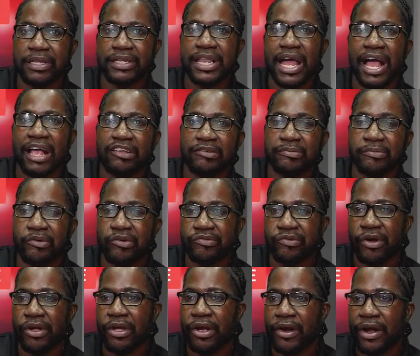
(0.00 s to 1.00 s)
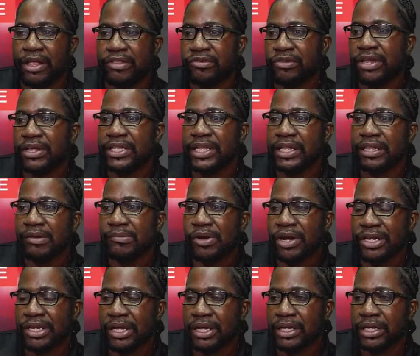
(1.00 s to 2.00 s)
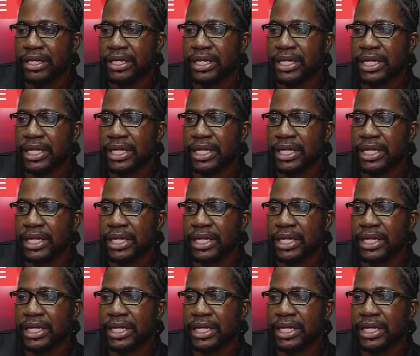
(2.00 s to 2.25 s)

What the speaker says: dashboard for you. All right. So let's take the break now.